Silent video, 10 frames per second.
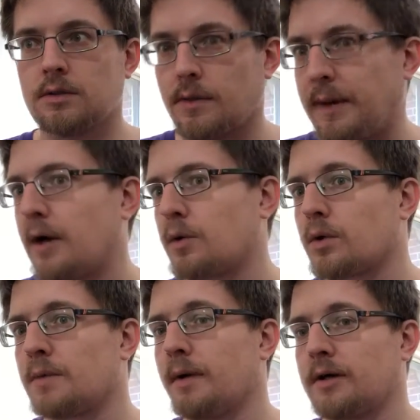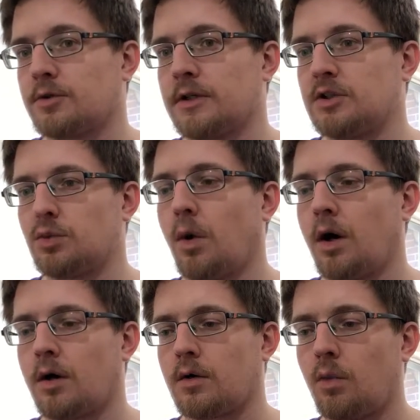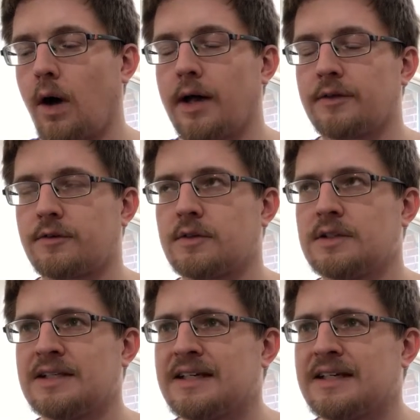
the Power Core Combiners range was.